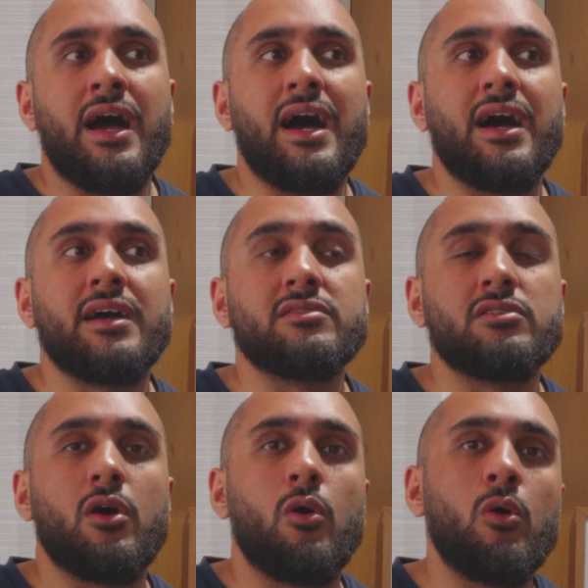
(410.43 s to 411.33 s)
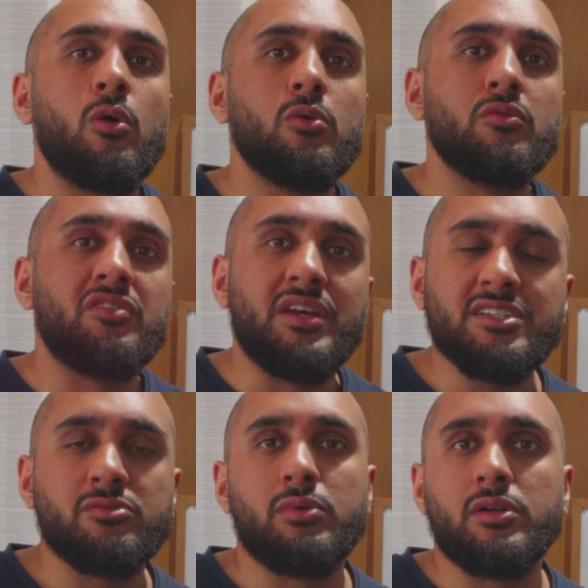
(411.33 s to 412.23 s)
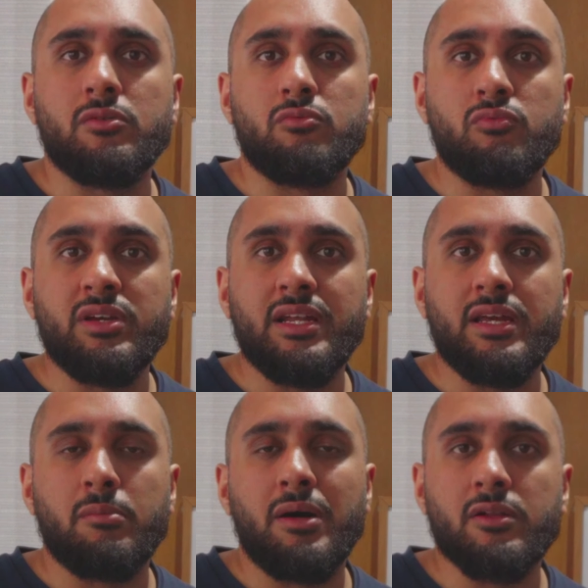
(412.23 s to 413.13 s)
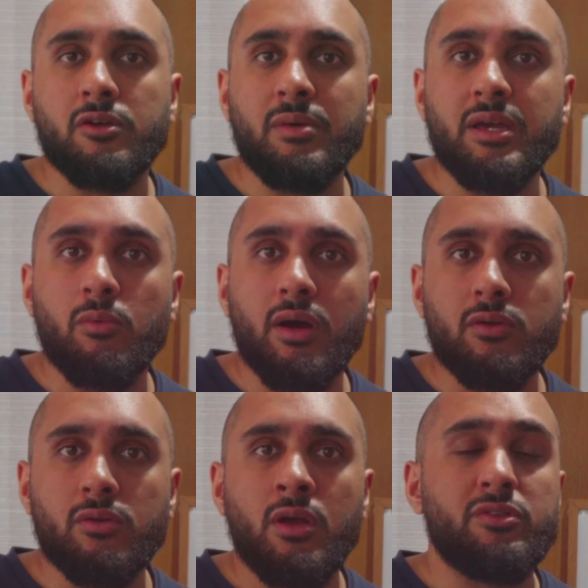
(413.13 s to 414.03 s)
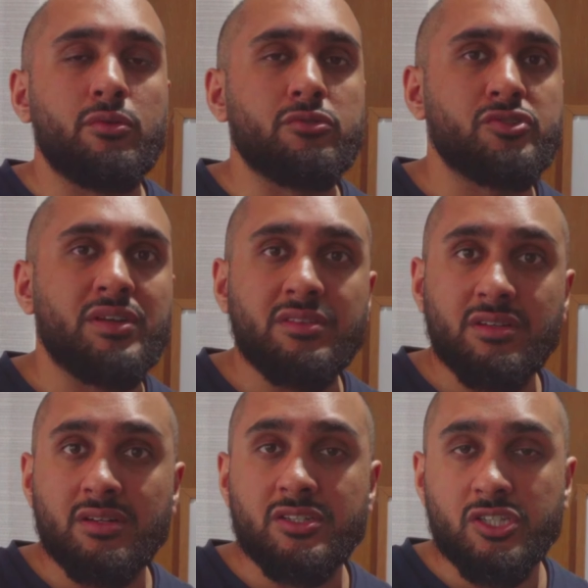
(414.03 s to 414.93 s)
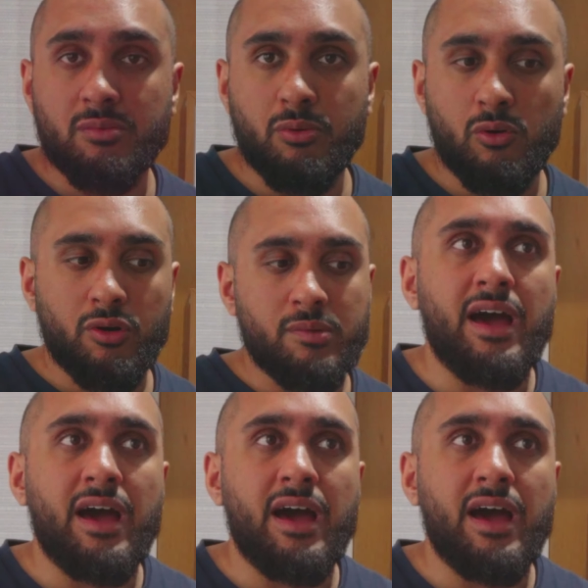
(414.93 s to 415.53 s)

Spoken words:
And all this will really amalgamate well with your strength and conditioning program,